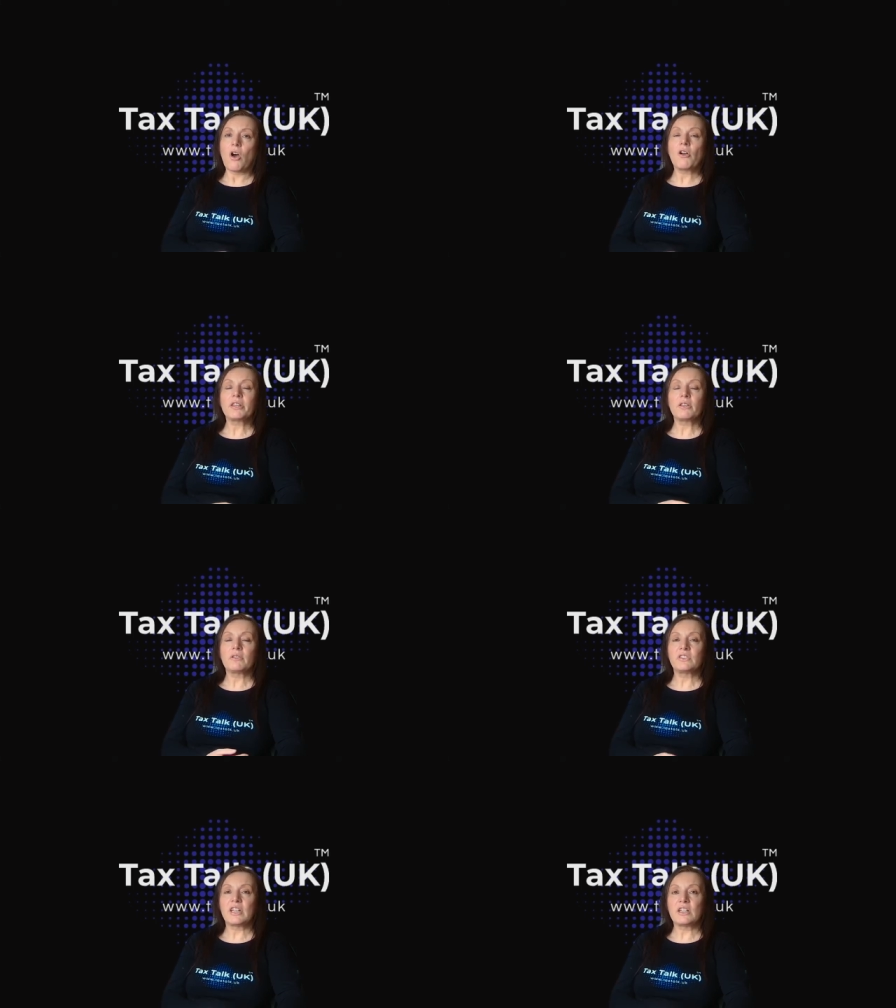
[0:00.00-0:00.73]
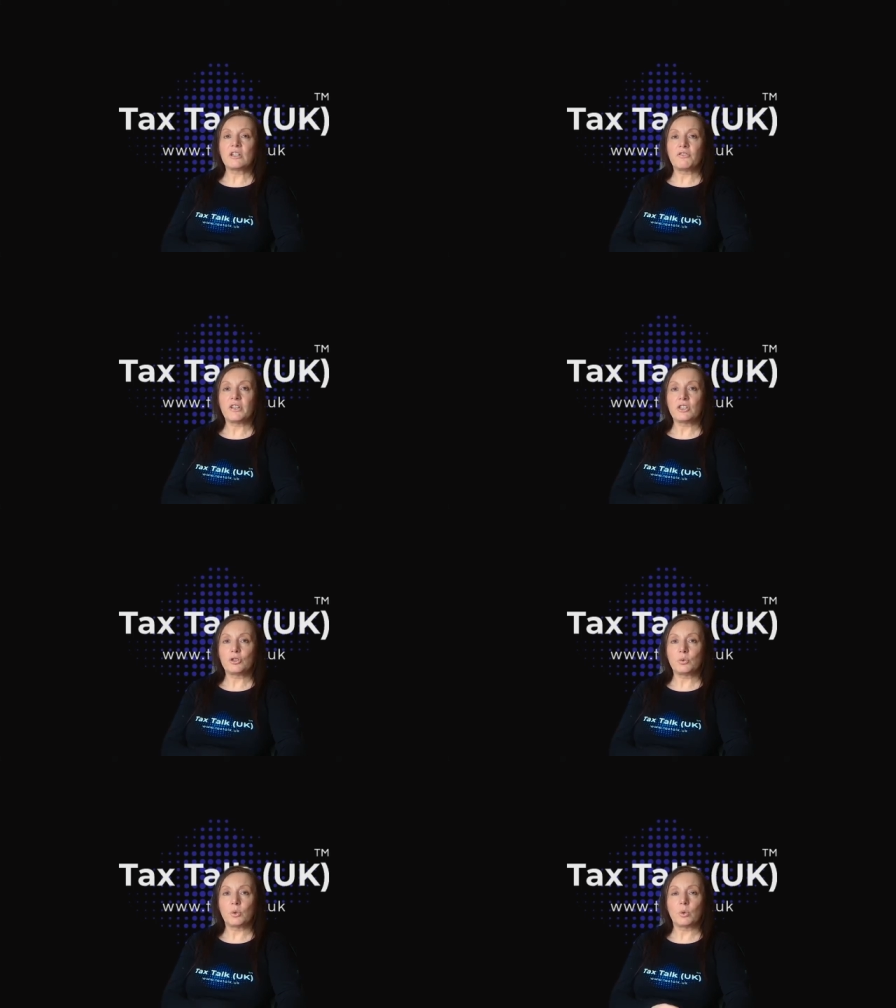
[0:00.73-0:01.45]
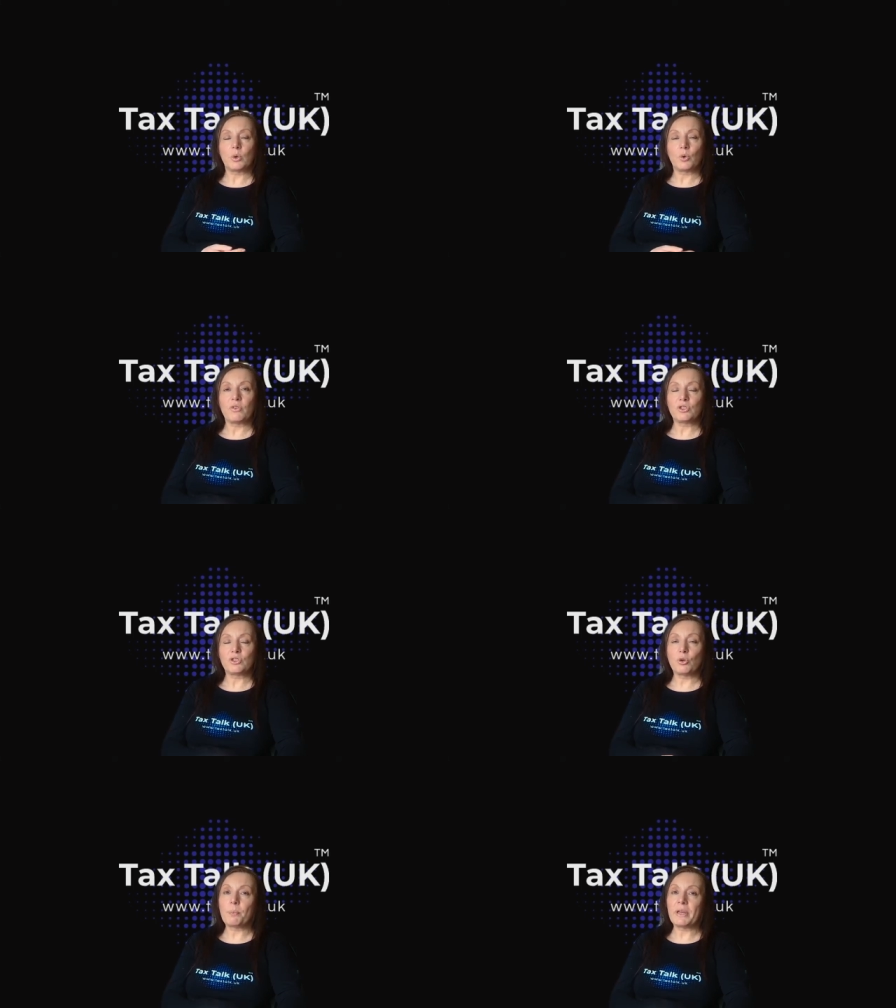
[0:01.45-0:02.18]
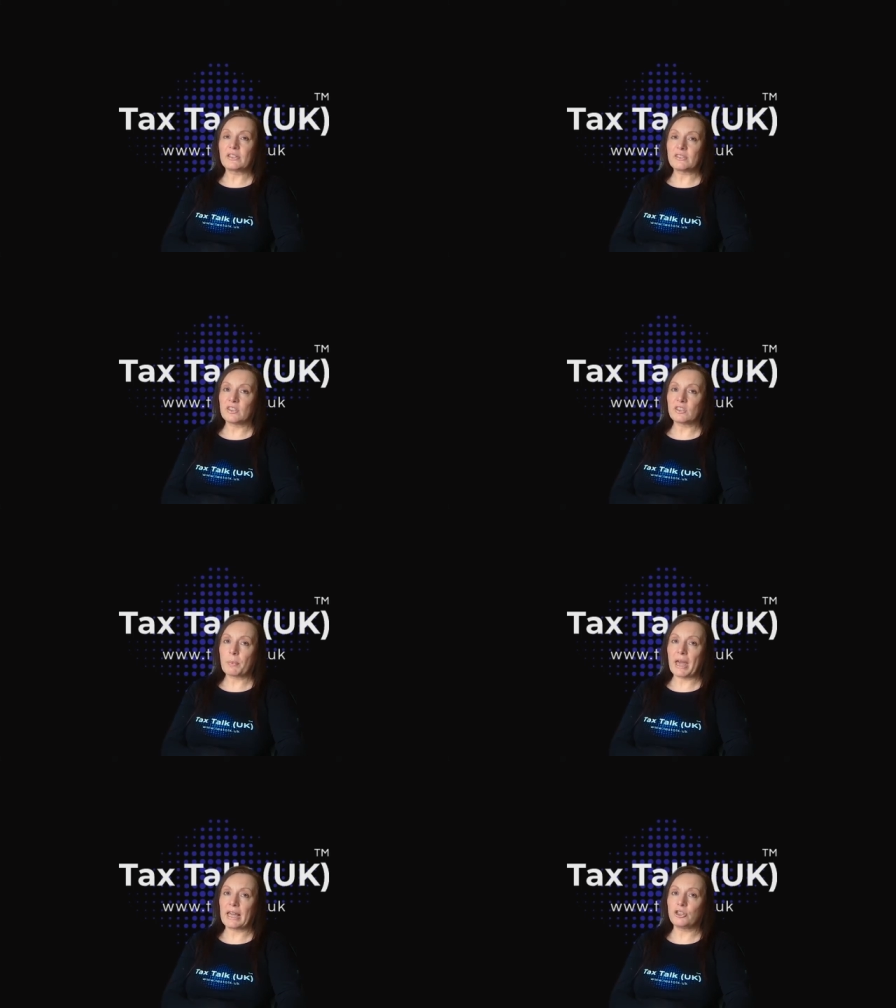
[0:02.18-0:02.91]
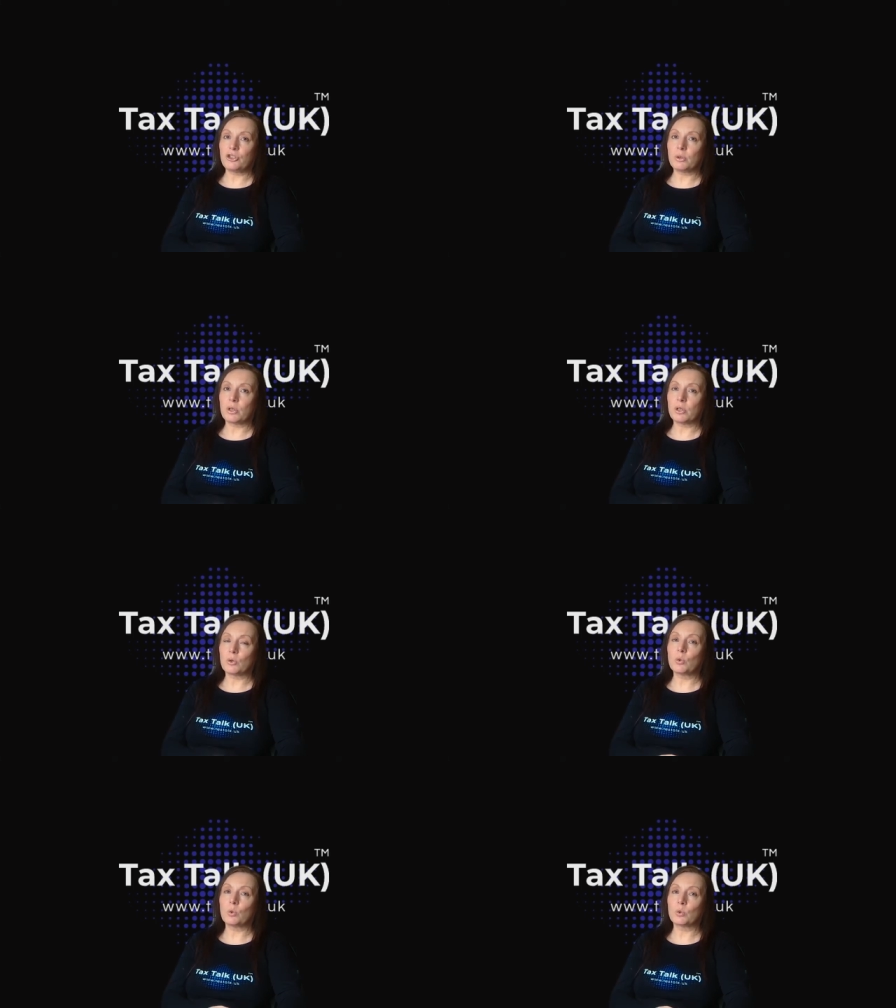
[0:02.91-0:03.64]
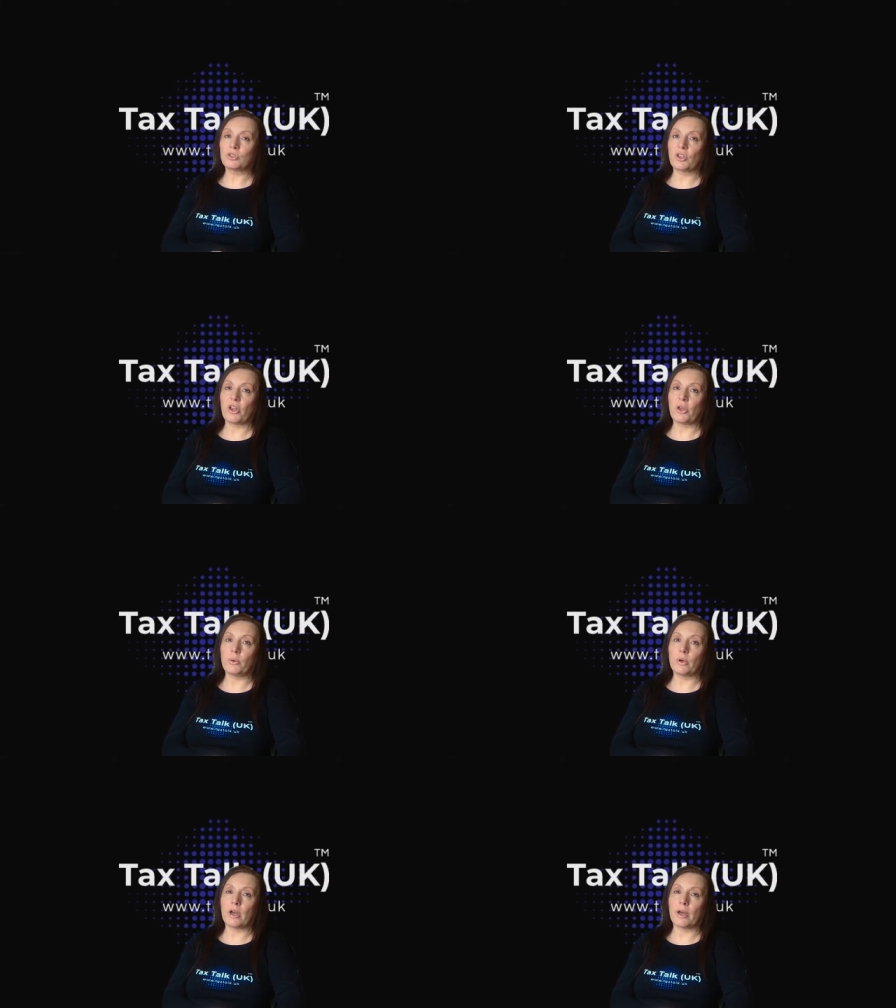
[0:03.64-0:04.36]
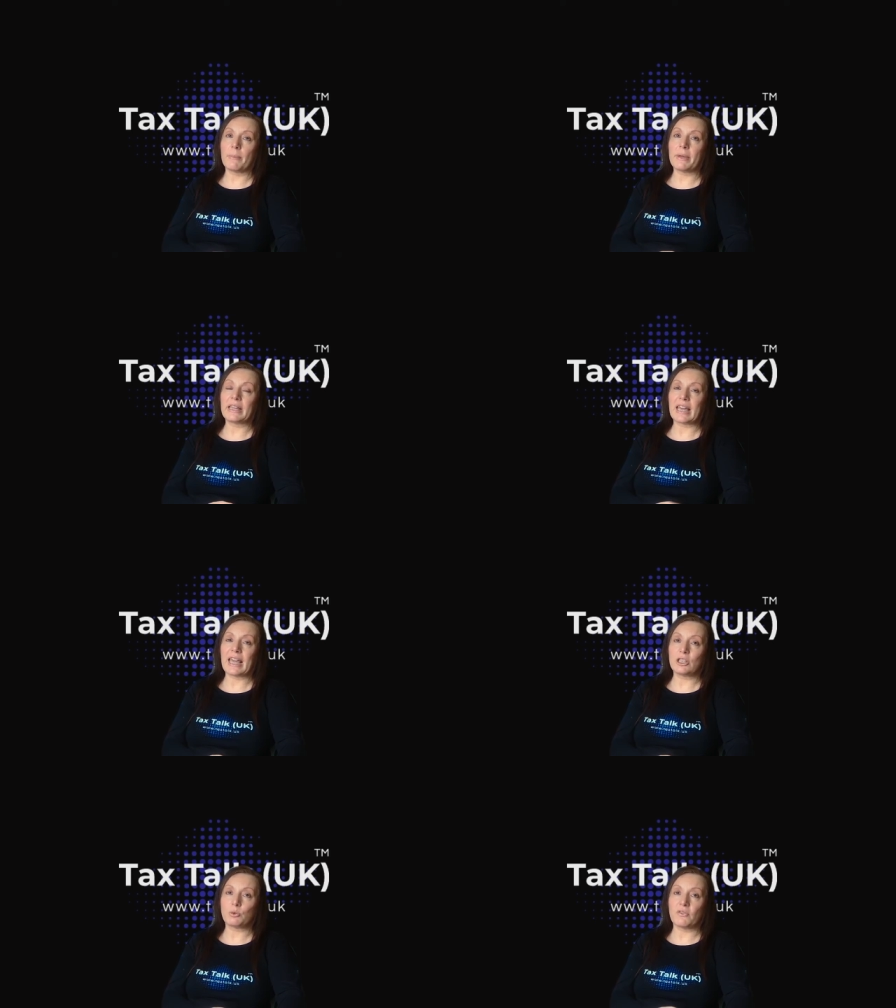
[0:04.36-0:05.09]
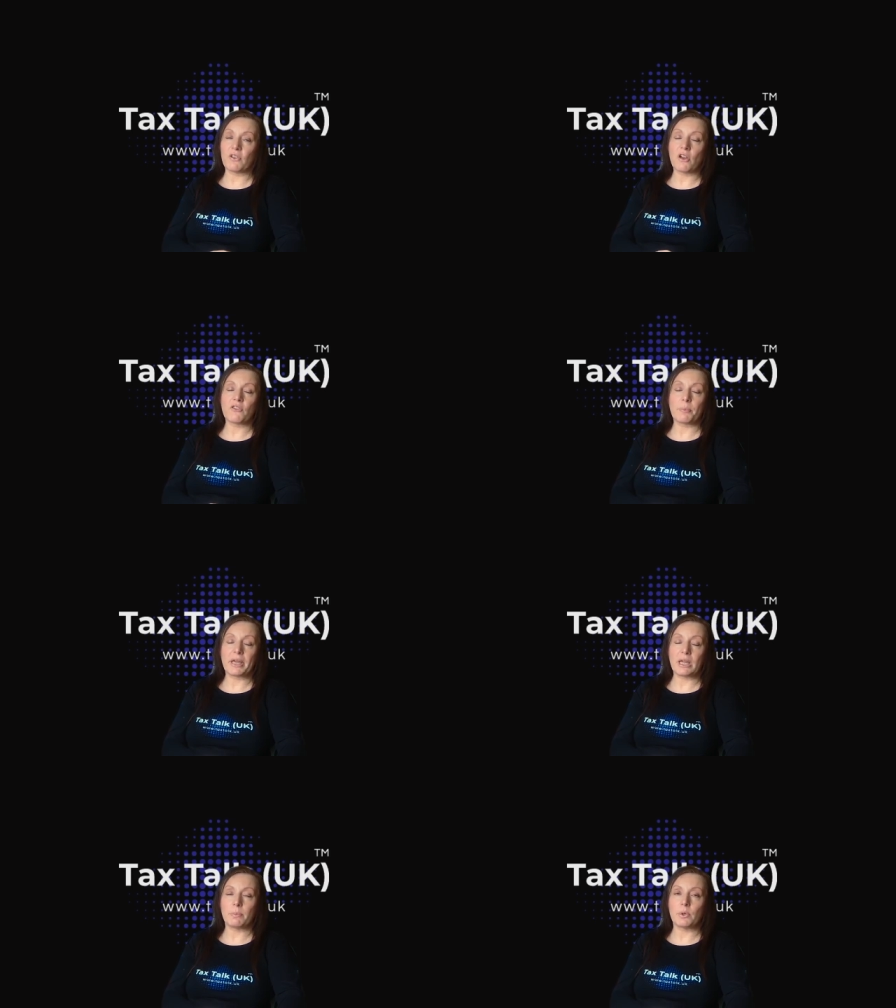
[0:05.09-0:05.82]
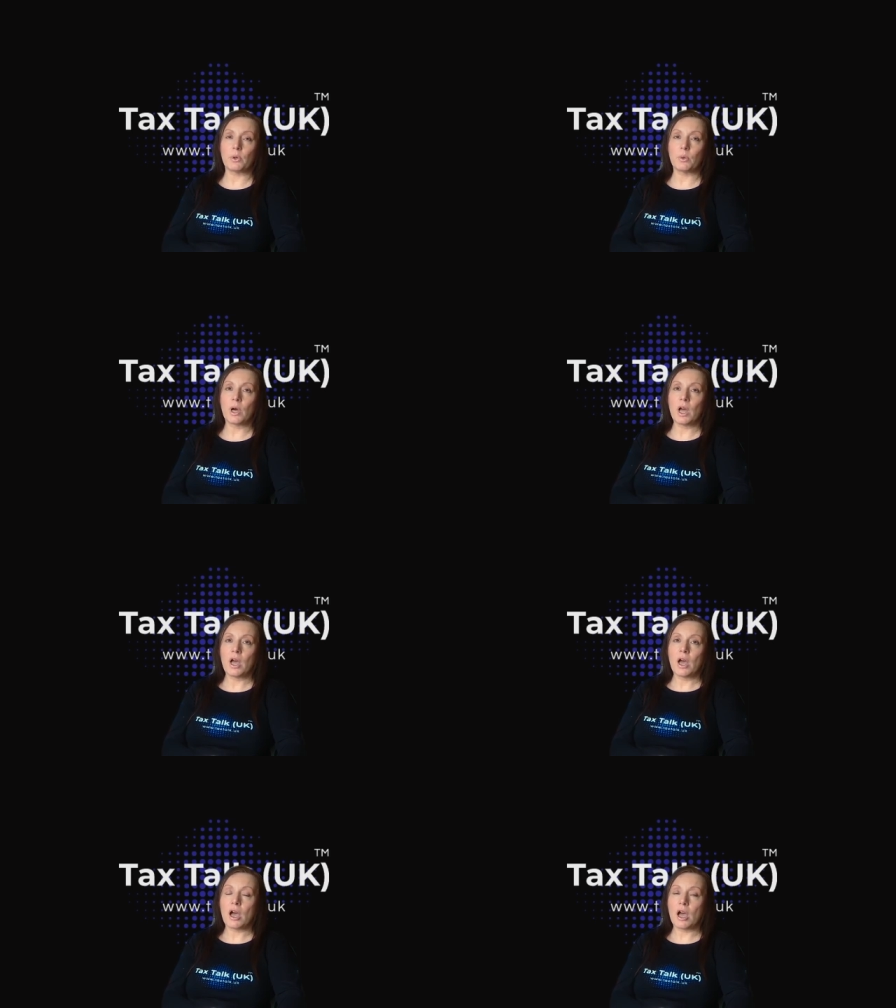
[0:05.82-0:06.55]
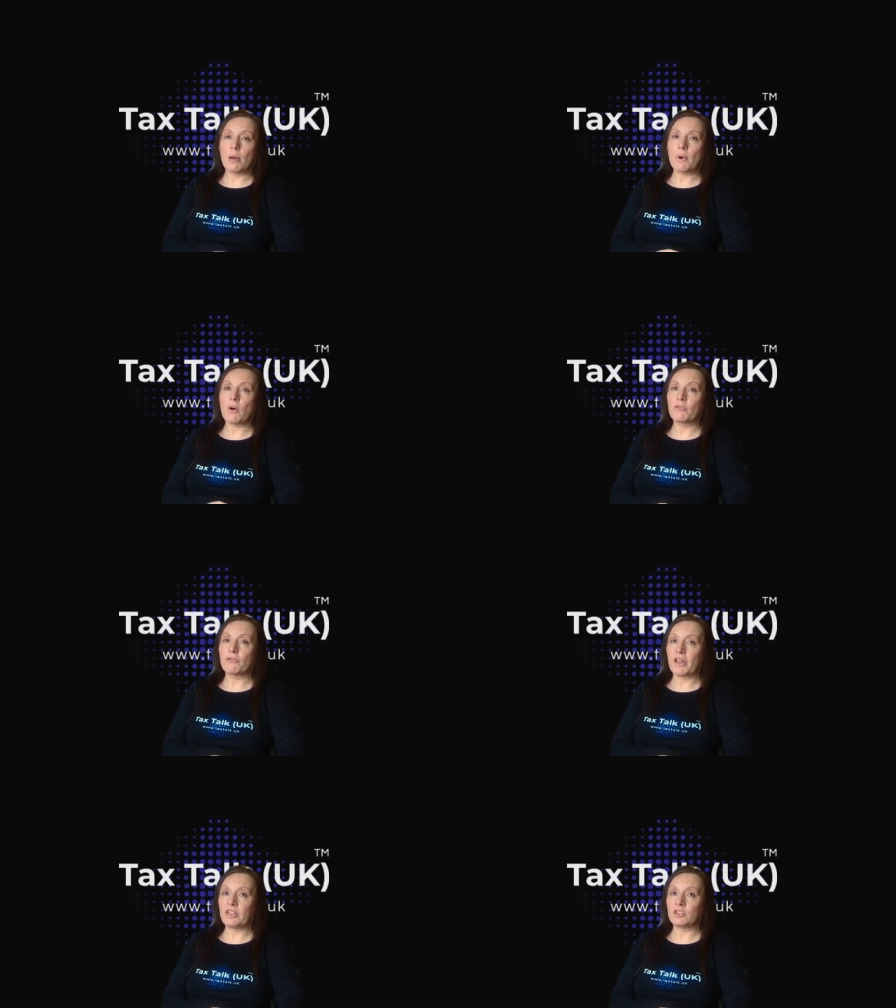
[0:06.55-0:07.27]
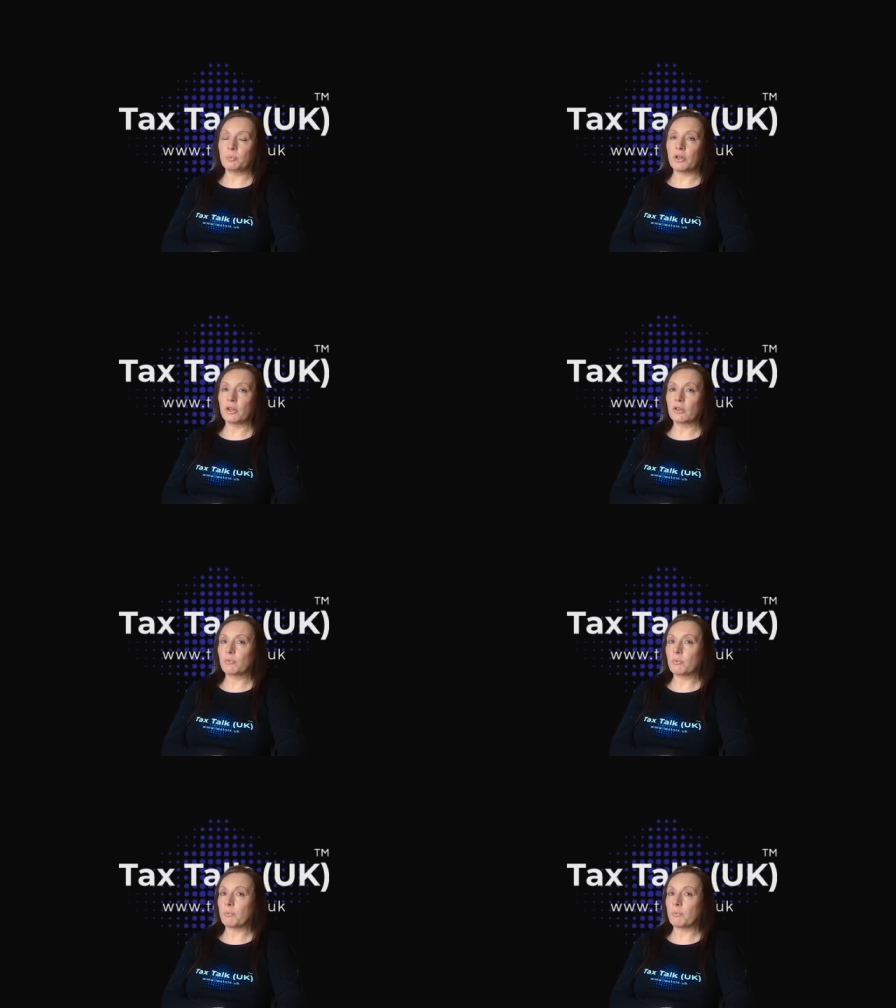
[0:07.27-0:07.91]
Either as an individual or as your business page, you can also um, engage with other people um, on Facebook